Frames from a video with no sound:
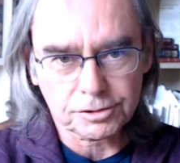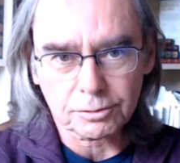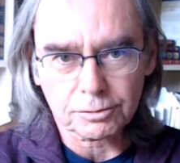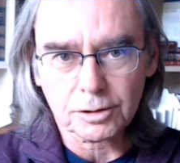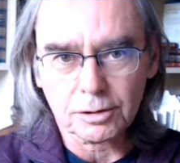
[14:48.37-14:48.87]
You
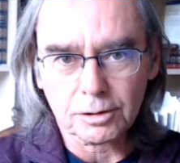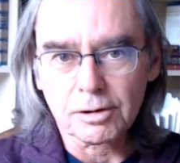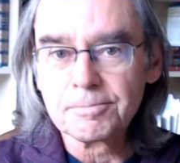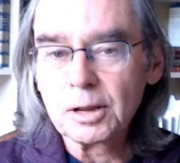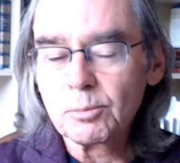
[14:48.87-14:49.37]
don't know
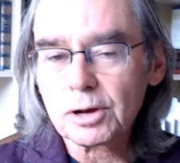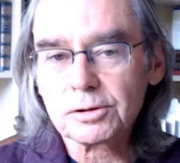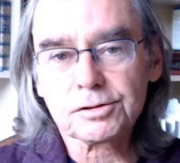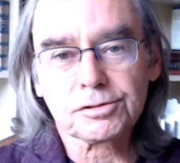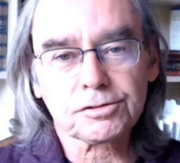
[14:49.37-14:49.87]

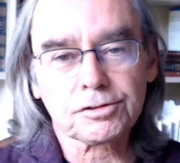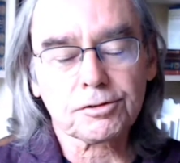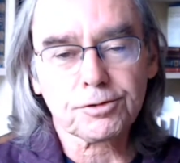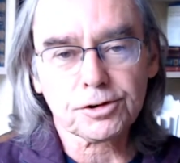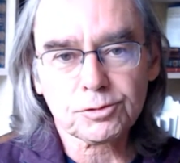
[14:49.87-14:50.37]
whether this is the
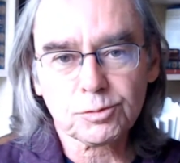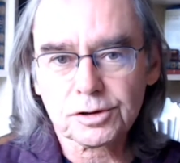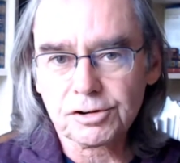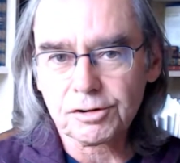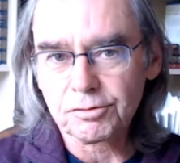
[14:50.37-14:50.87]
first one
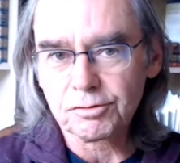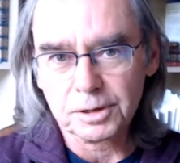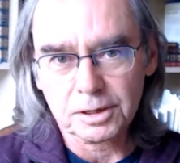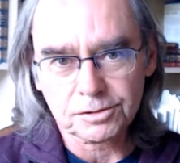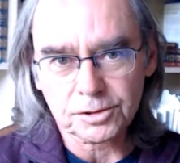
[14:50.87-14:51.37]
that's ever
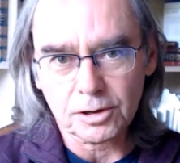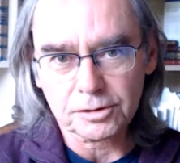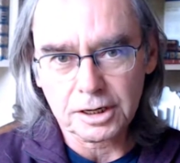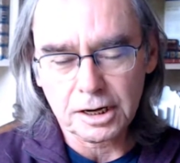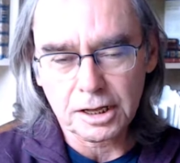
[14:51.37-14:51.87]
been
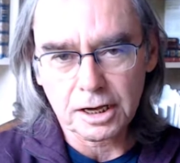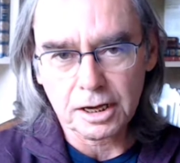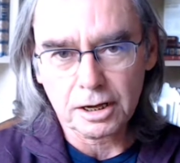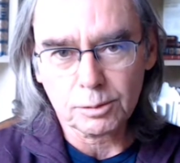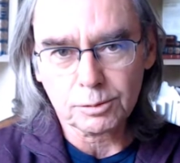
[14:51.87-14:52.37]
installed in any
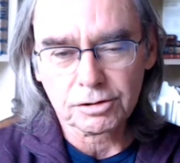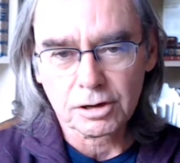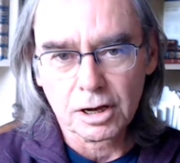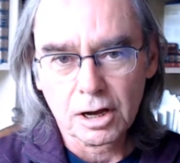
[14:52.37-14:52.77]
house,